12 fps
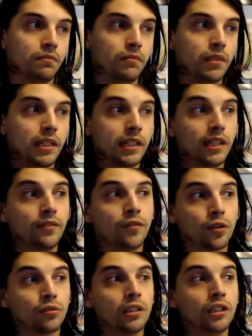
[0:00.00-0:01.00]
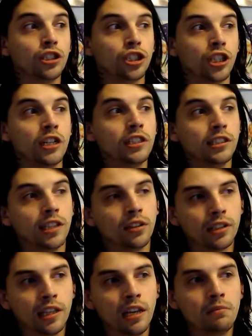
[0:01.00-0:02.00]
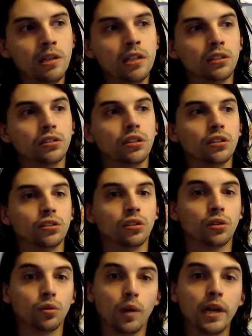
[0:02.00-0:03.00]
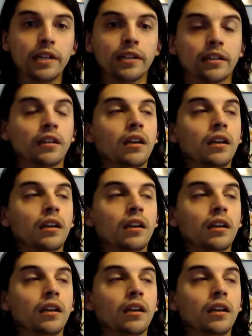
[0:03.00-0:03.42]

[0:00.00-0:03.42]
inadvertently changes how the game is. So they're waiting.